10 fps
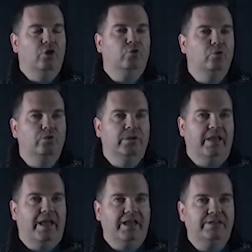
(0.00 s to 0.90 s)
could
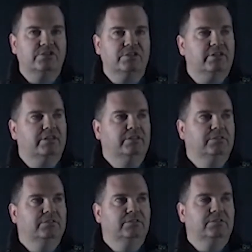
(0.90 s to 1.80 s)
actually
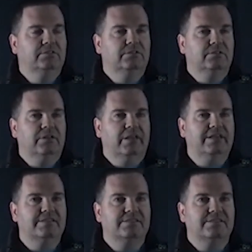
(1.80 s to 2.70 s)

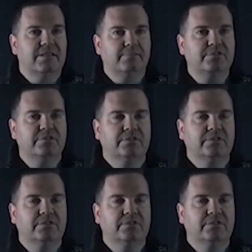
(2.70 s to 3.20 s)
accept